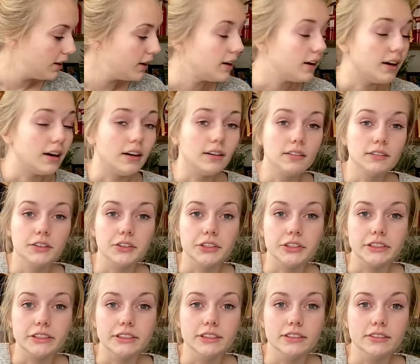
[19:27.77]
I don't know what
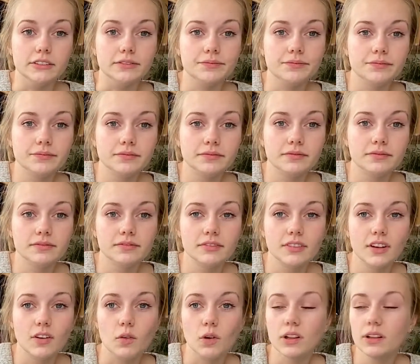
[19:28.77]
to do.
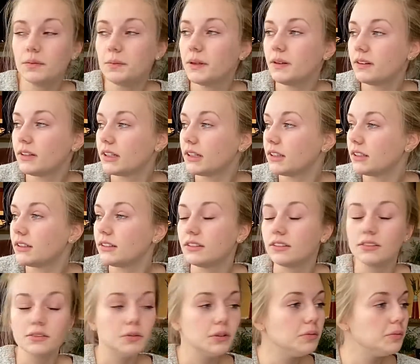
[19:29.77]
What am I
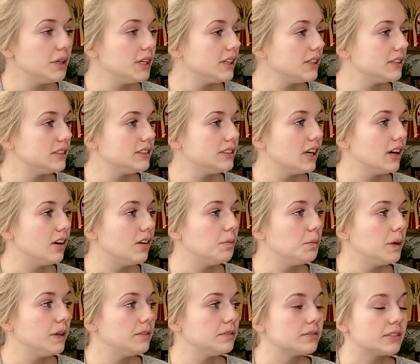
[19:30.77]
gonna tell
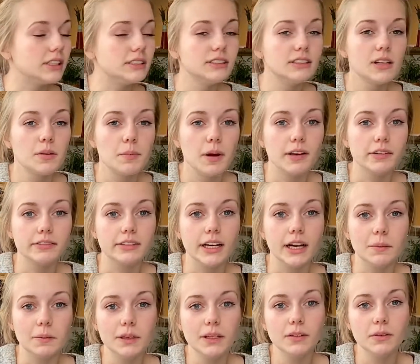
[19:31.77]
my friends and my
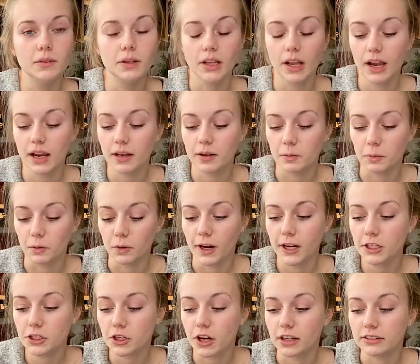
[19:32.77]
family when I am
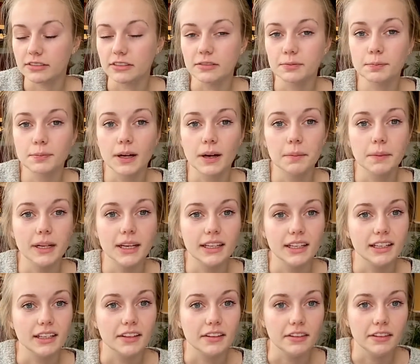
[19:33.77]
rich off of
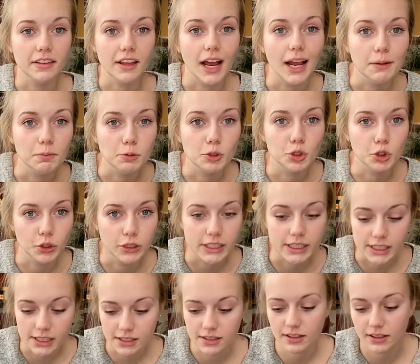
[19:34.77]
propagating lime
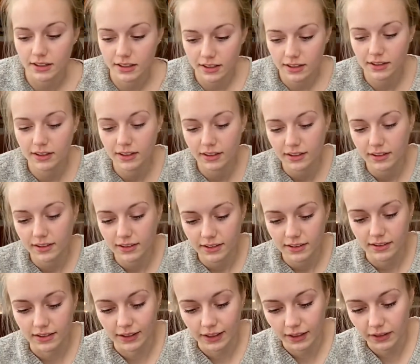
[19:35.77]
trees?
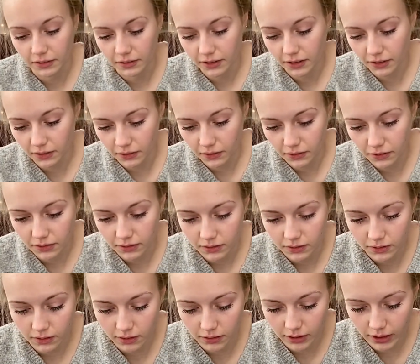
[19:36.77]
I don't know.
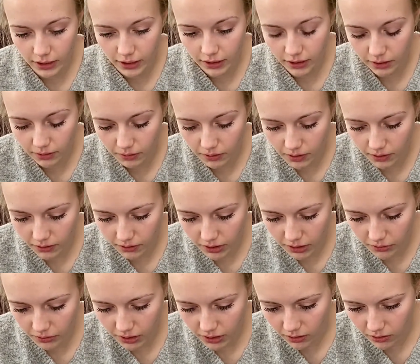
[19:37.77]
Okay, here we go,
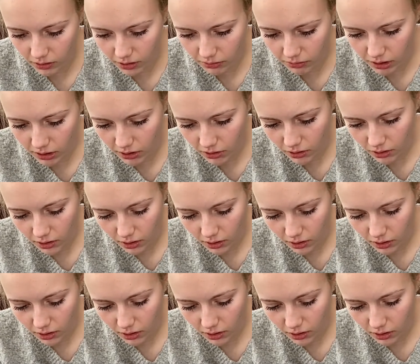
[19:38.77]
here we go, here we go.